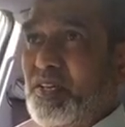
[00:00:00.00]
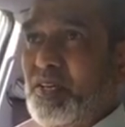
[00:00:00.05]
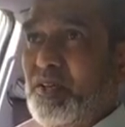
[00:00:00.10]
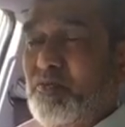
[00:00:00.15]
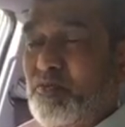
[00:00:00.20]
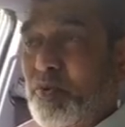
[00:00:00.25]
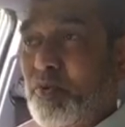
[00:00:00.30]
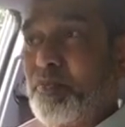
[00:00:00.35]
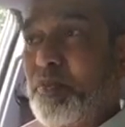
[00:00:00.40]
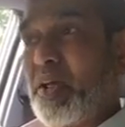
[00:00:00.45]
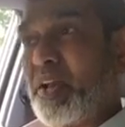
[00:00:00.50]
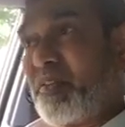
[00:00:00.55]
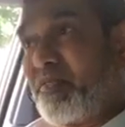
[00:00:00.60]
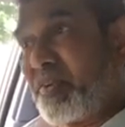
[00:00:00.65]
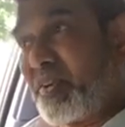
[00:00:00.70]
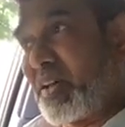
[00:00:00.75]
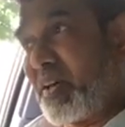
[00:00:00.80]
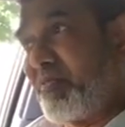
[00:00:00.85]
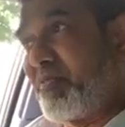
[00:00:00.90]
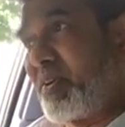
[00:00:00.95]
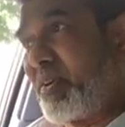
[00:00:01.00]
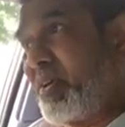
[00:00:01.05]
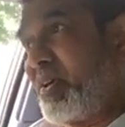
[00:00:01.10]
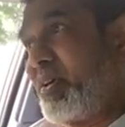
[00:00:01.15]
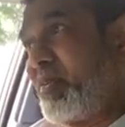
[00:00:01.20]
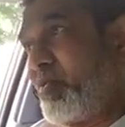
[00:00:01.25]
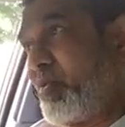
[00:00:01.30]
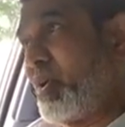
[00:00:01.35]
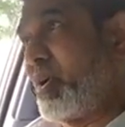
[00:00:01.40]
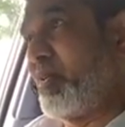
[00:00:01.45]
It would benefit
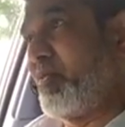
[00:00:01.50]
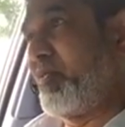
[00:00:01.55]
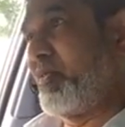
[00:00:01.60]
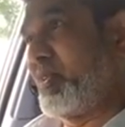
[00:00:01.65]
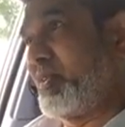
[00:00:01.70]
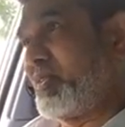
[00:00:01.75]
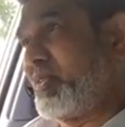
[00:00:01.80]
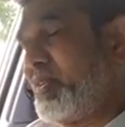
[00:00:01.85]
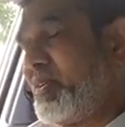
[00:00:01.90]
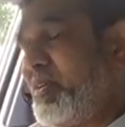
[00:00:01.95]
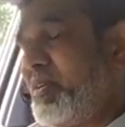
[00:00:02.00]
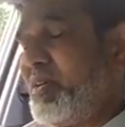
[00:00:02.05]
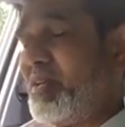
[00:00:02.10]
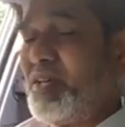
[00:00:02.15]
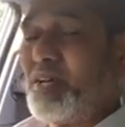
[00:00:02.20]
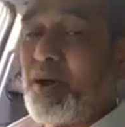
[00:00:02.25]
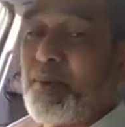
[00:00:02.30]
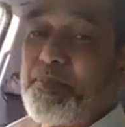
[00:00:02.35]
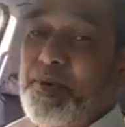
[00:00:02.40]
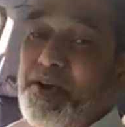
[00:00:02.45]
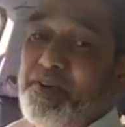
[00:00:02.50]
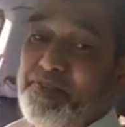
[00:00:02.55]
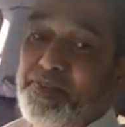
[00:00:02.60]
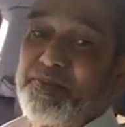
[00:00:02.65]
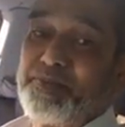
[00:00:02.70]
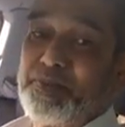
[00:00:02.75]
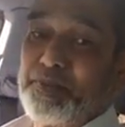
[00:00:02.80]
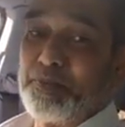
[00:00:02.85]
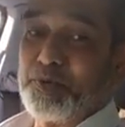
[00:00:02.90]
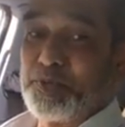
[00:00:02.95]
every one of us. Apart
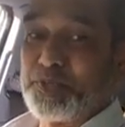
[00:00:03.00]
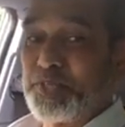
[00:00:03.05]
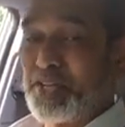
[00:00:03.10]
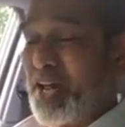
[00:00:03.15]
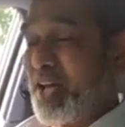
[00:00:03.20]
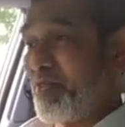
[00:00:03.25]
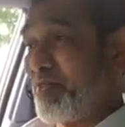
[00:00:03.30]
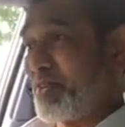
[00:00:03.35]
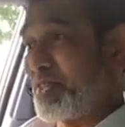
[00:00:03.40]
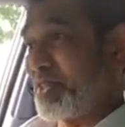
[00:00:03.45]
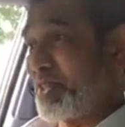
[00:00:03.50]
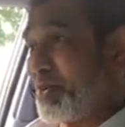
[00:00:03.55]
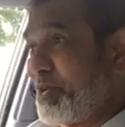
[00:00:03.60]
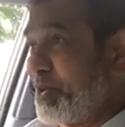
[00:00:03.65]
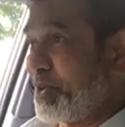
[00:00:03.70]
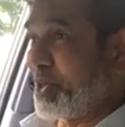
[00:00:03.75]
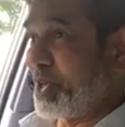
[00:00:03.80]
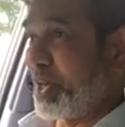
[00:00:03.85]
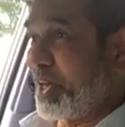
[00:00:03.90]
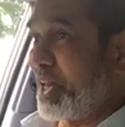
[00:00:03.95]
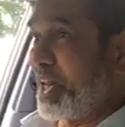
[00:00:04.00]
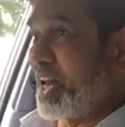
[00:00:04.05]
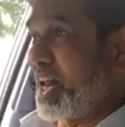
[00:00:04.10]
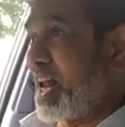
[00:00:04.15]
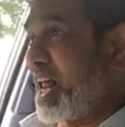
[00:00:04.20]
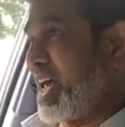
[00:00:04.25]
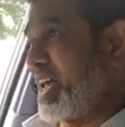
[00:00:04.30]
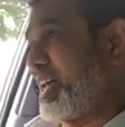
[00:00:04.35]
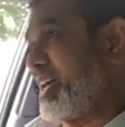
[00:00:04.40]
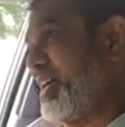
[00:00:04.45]
from the bus drivers, I don't think
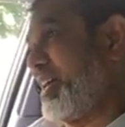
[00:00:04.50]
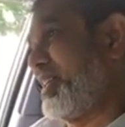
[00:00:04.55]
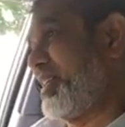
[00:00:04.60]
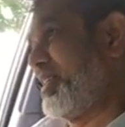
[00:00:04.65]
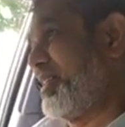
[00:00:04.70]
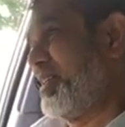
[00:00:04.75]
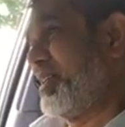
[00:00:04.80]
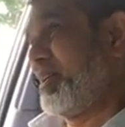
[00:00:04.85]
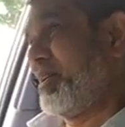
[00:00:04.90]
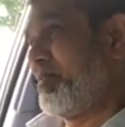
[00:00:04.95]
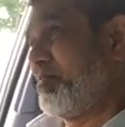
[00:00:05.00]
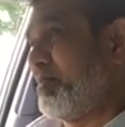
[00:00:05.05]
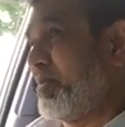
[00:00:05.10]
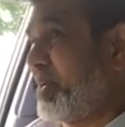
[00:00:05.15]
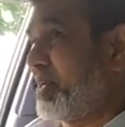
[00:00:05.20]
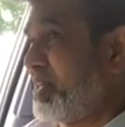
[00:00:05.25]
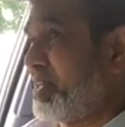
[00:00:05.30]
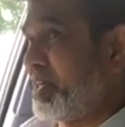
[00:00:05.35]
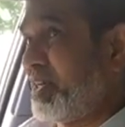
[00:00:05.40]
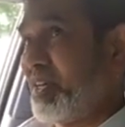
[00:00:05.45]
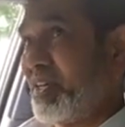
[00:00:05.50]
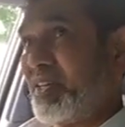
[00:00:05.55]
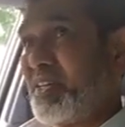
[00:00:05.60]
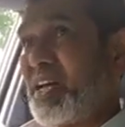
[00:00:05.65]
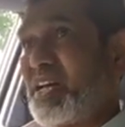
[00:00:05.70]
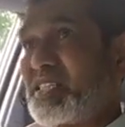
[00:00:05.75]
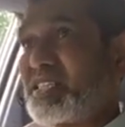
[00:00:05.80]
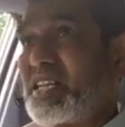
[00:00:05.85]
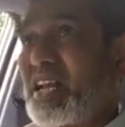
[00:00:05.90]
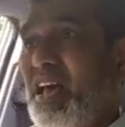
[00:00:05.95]
they'd like it. But
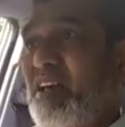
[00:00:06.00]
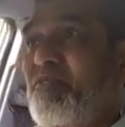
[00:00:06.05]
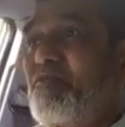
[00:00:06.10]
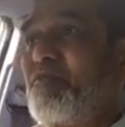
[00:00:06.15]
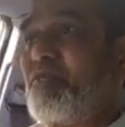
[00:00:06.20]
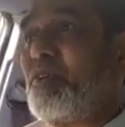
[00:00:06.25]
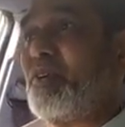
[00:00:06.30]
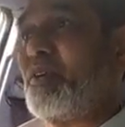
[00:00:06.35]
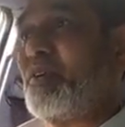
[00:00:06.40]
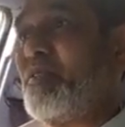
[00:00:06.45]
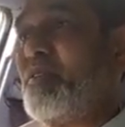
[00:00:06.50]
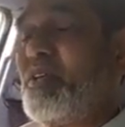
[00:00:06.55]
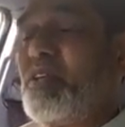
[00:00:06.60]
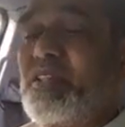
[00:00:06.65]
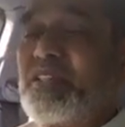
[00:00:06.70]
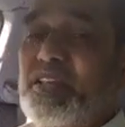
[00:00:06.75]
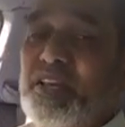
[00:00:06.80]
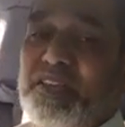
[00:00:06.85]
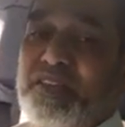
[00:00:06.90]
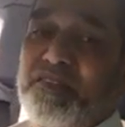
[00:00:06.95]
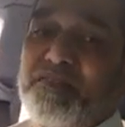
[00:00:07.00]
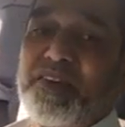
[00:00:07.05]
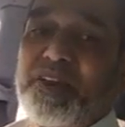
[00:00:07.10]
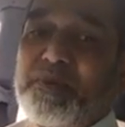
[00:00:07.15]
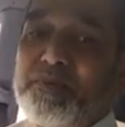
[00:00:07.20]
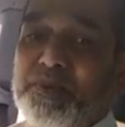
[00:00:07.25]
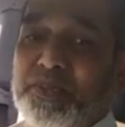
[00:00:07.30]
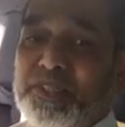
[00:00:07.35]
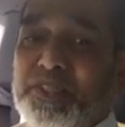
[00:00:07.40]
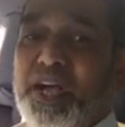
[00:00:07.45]
that's life for you. Thank you
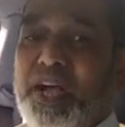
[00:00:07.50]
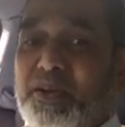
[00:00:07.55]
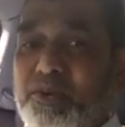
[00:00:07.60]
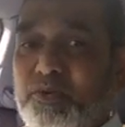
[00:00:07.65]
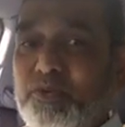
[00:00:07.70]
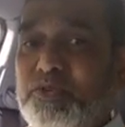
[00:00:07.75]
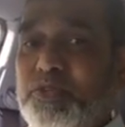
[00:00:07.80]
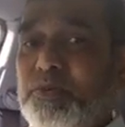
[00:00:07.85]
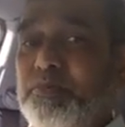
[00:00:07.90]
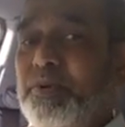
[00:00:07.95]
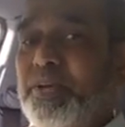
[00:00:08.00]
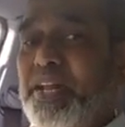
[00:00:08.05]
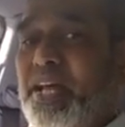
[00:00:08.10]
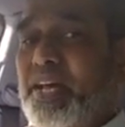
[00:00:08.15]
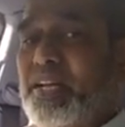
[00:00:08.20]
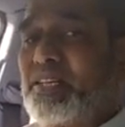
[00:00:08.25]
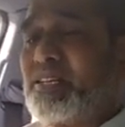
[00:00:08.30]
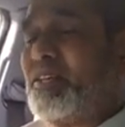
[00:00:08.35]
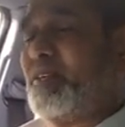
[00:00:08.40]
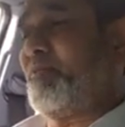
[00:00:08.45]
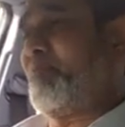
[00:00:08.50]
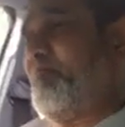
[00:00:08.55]
very much. Akooji Badat.